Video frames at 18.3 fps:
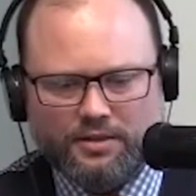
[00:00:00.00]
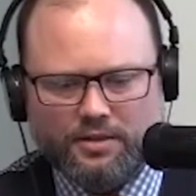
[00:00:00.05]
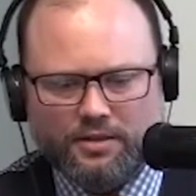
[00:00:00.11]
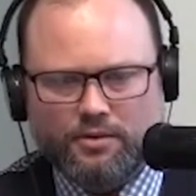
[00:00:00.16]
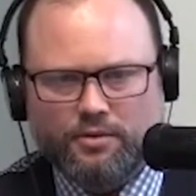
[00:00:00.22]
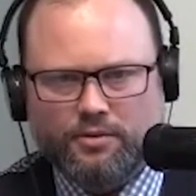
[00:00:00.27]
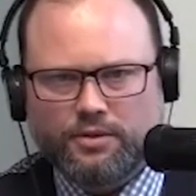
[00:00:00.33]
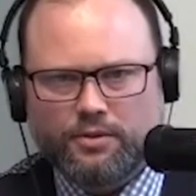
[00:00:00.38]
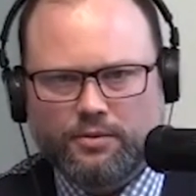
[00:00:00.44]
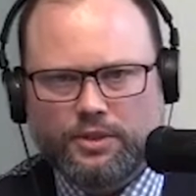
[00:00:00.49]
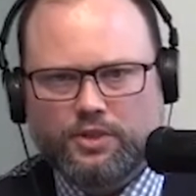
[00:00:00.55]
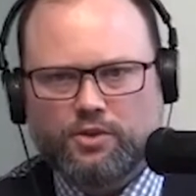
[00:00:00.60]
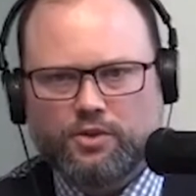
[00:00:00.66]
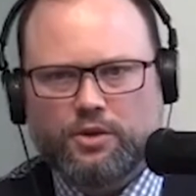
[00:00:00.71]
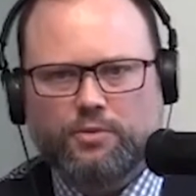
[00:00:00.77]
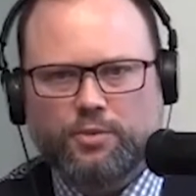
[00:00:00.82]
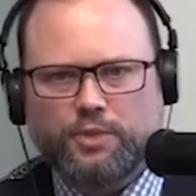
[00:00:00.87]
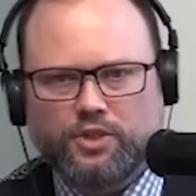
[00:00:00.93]
So so we
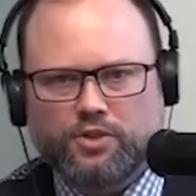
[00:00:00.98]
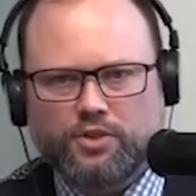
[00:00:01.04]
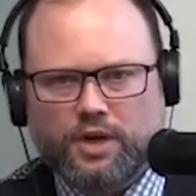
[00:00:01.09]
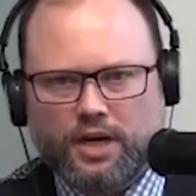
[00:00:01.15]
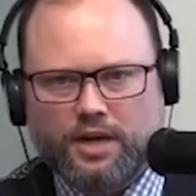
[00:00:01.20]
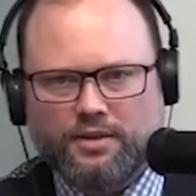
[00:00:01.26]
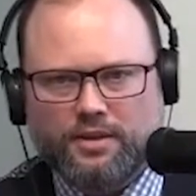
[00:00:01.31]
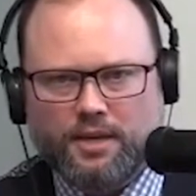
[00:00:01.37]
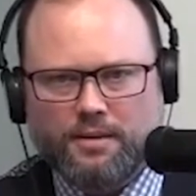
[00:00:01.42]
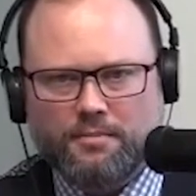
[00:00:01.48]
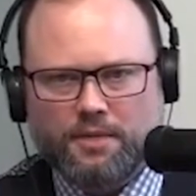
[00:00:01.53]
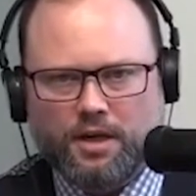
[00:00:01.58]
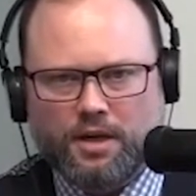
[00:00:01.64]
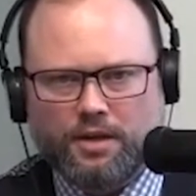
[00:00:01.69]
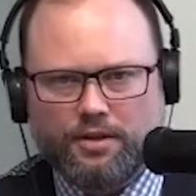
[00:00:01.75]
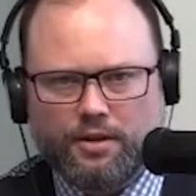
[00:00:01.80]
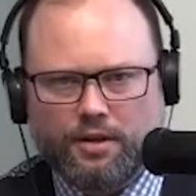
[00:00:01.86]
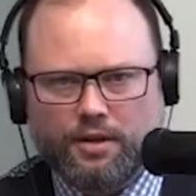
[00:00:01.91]
tra- we train them
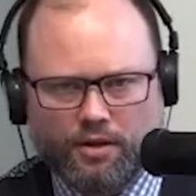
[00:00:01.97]
on the,